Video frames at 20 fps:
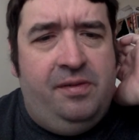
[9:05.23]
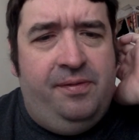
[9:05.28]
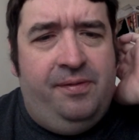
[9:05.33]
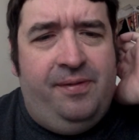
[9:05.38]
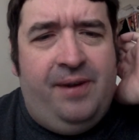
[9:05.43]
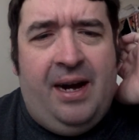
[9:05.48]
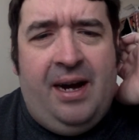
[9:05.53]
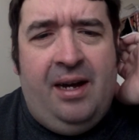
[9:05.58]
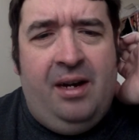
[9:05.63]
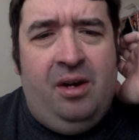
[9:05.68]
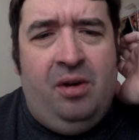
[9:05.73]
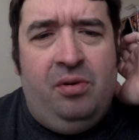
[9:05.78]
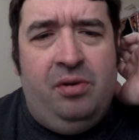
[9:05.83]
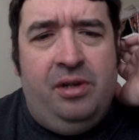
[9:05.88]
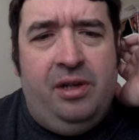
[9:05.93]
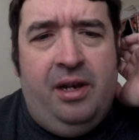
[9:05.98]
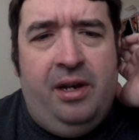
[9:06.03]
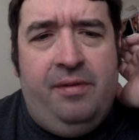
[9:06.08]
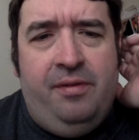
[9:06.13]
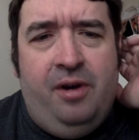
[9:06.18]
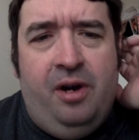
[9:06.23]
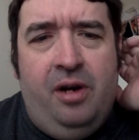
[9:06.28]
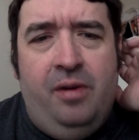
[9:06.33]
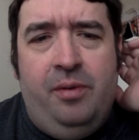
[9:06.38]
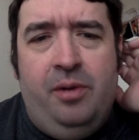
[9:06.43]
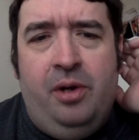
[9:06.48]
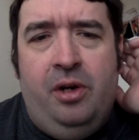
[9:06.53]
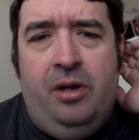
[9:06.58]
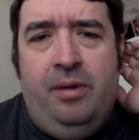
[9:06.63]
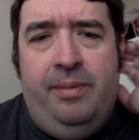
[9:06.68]
far longer than I thought it
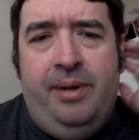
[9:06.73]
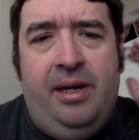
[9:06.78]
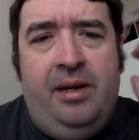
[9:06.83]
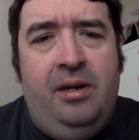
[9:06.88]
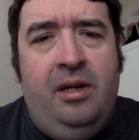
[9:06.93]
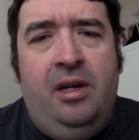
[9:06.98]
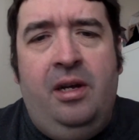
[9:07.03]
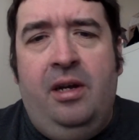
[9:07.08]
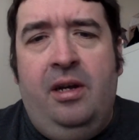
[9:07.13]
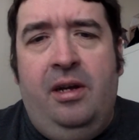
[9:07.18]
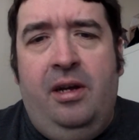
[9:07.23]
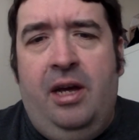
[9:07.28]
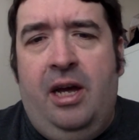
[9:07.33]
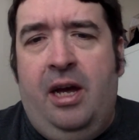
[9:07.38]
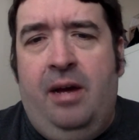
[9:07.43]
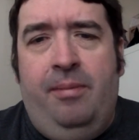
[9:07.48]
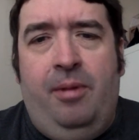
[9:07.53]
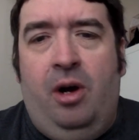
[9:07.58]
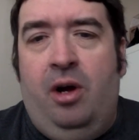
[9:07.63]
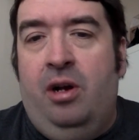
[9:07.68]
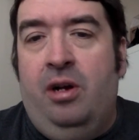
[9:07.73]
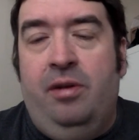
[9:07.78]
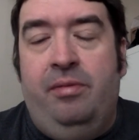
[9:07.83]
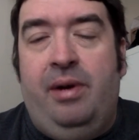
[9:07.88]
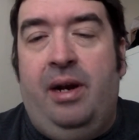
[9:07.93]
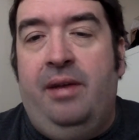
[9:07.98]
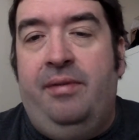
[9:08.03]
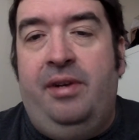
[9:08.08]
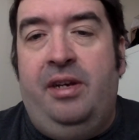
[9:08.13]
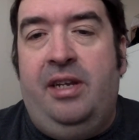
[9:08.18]
was going to be. All the
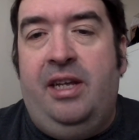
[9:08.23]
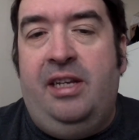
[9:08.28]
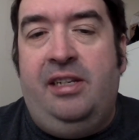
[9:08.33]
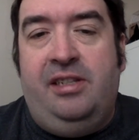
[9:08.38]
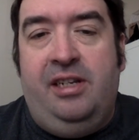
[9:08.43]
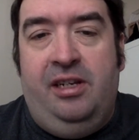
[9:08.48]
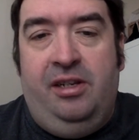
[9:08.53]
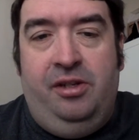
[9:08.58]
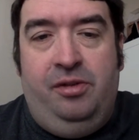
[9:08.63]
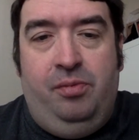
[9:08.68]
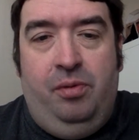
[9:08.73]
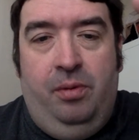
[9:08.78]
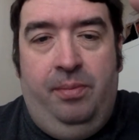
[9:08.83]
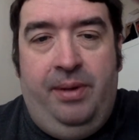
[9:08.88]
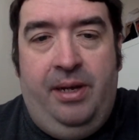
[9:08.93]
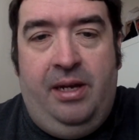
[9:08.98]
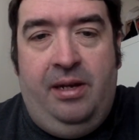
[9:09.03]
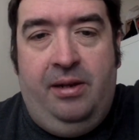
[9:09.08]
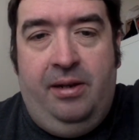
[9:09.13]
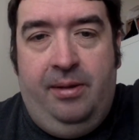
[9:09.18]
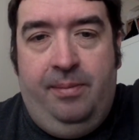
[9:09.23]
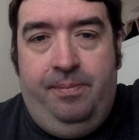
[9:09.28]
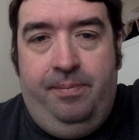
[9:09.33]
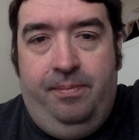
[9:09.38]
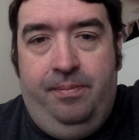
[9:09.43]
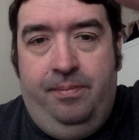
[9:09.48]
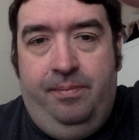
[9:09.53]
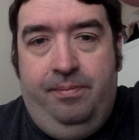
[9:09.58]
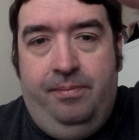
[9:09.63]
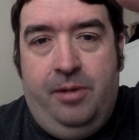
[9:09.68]
relevant details will be in the
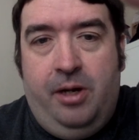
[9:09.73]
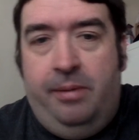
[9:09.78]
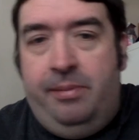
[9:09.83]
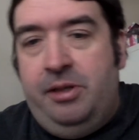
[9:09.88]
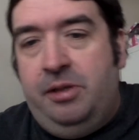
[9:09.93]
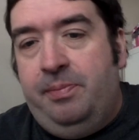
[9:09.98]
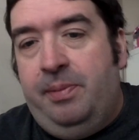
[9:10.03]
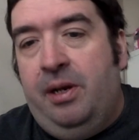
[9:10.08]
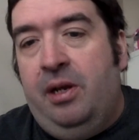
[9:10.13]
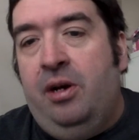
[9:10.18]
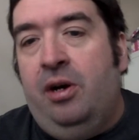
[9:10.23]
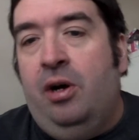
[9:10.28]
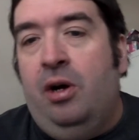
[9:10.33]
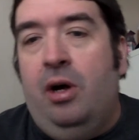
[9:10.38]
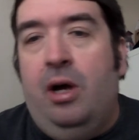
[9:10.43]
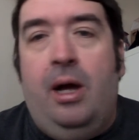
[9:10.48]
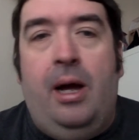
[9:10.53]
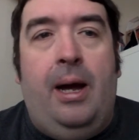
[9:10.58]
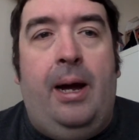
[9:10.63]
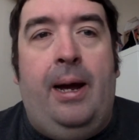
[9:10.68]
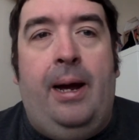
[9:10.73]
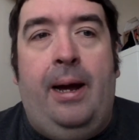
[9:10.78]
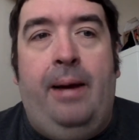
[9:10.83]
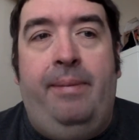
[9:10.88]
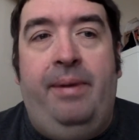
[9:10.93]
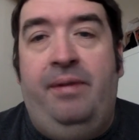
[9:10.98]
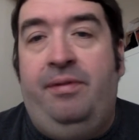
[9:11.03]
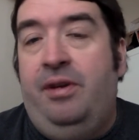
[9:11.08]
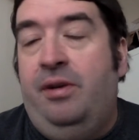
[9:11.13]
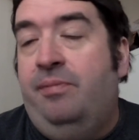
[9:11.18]
comments below.
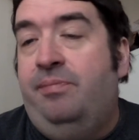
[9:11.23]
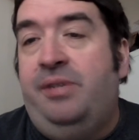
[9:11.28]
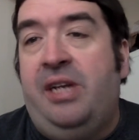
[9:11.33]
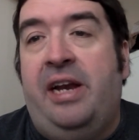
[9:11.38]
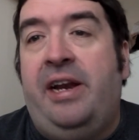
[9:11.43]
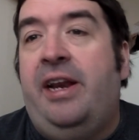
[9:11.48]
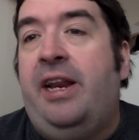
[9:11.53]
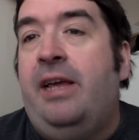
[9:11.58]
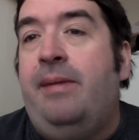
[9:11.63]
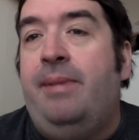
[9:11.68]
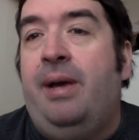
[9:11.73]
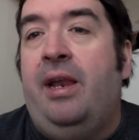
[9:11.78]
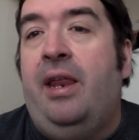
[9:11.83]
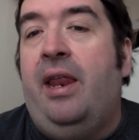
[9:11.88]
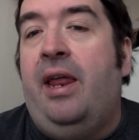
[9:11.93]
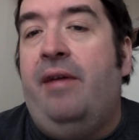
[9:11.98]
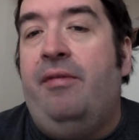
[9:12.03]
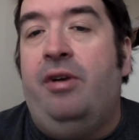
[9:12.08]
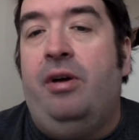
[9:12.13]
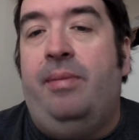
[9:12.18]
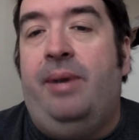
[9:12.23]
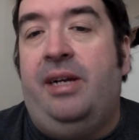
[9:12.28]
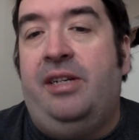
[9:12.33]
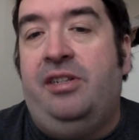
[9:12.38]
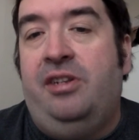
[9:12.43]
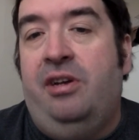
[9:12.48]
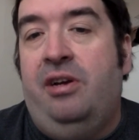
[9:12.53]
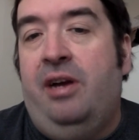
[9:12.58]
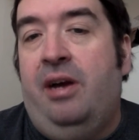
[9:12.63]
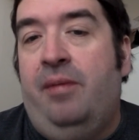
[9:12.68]
If you sent an email and I haven't got back
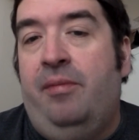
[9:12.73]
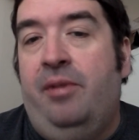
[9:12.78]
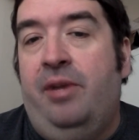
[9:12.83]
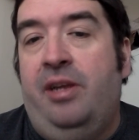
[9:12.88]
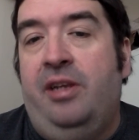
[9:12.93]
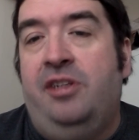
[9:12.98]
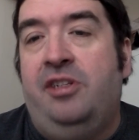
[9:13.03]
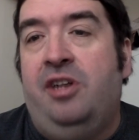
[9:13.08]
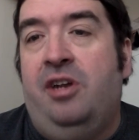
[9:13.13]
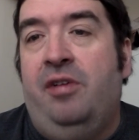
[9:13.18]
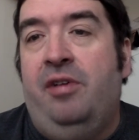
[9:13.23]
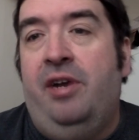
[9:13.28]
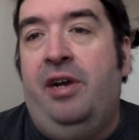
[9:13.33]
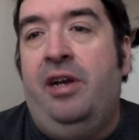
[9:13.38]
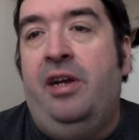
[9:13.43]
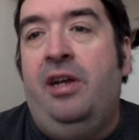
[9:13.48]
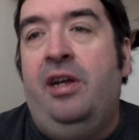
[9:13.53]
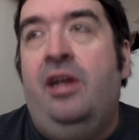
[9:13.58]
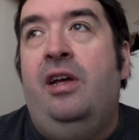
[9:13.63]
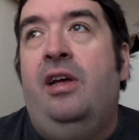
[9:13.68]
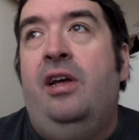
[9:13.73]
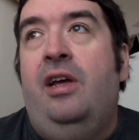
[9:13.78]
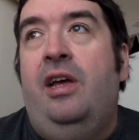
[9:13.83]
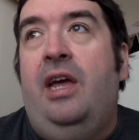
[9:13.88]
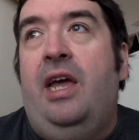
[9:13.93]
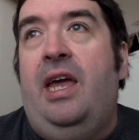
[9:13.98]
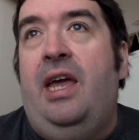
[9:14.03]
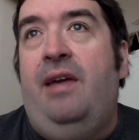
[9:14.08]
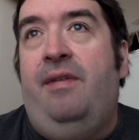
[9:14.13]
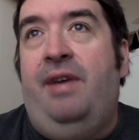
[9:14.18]
to you, I'm really sorry.
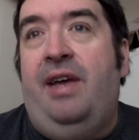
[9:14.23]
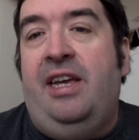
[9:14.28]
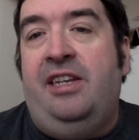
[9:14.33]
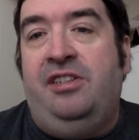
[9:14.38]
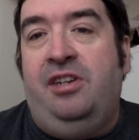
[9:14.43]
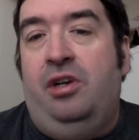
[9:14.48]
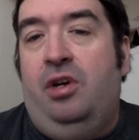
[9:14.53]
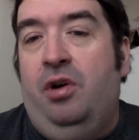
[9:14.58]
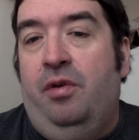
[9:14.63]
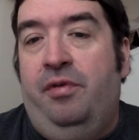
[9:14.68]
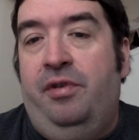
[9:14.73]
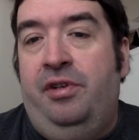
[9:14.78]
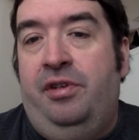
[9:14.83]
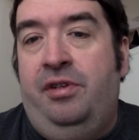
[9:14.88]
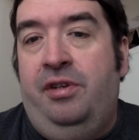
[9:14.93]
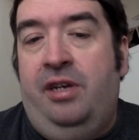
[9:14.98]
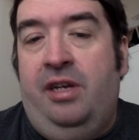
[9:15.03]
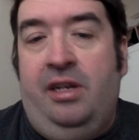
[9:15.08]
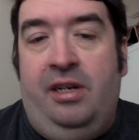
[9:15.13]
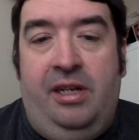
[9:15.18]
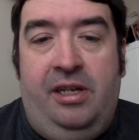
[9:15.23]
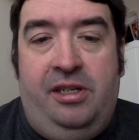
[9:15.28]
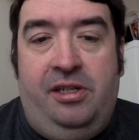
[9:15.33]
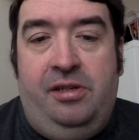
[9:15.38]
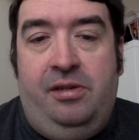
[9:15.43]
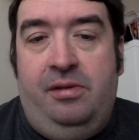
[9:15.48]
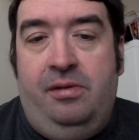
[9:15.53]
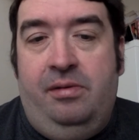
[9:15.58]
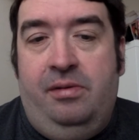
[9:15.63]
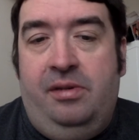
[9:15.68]
If it isn't covered in
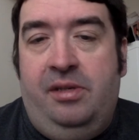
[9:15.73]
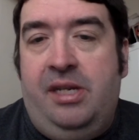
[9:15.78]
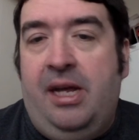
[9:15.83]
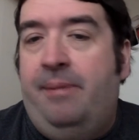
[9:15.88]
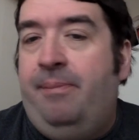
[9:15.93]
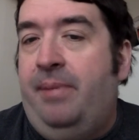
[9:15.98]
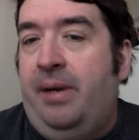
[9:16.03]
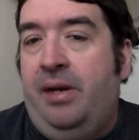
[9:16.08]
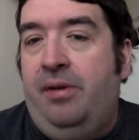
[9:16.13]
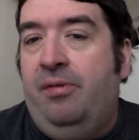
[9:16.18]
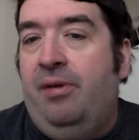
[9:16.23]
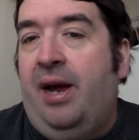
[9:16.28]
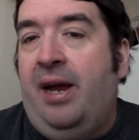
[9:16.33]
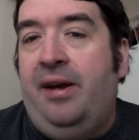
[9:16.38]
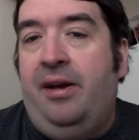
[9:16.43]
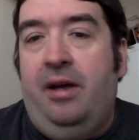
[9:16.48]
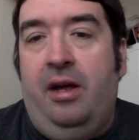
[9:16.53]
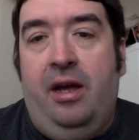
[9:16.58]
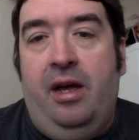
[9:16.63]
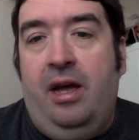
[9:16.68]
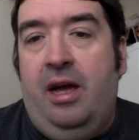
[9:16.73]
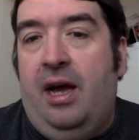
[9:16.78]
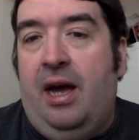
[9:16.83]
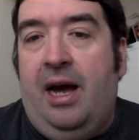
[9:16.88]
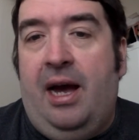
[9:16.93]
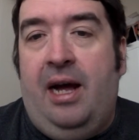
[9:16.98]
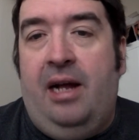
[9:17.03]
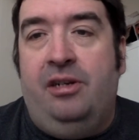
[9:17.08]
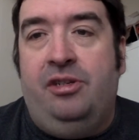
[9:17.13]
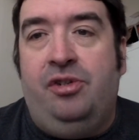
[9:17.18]
this 10-minute rant,
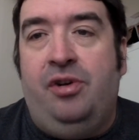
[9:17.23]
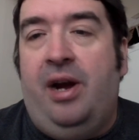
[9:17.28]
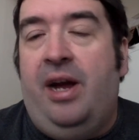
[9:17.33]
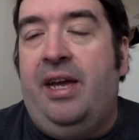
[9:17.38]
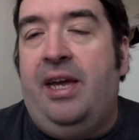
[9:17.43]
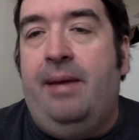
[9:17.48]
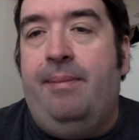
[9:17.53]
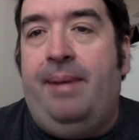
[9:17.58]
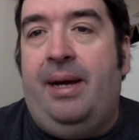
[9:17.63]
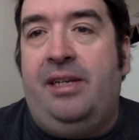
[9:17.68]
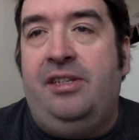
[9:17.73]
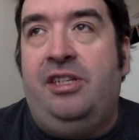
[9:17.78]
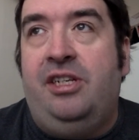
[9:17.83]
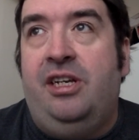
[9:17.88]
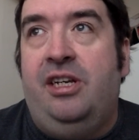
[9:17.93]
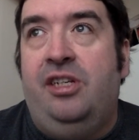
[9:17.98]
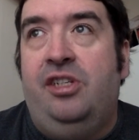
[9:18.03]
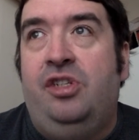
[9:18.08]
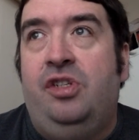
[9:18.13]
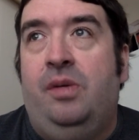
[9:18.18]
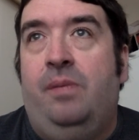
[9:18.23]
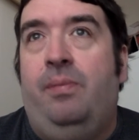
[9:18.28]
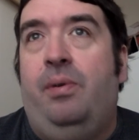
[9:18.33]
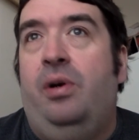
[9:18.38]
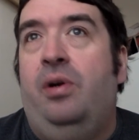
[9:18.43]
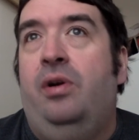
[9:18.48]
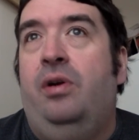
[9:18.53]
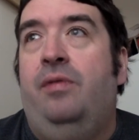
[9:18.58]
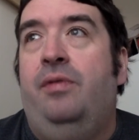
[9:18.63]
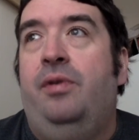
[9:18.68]
I'll try and get back to you at some
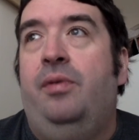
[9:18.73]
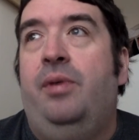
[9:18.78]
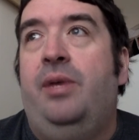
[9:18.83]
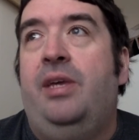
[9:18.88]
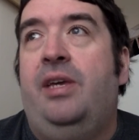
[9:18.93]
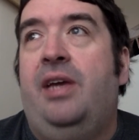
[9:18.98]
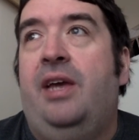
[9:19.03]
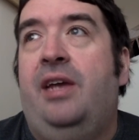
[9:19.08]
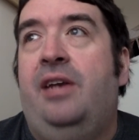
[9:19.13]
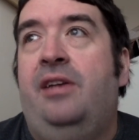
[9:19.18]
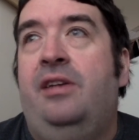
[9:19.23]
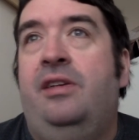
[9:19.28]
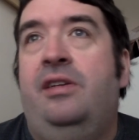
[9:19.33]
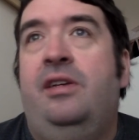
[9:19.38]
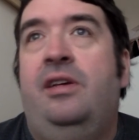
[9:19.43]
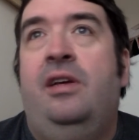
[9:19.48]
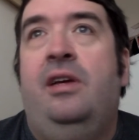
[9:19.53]
point over the weekend.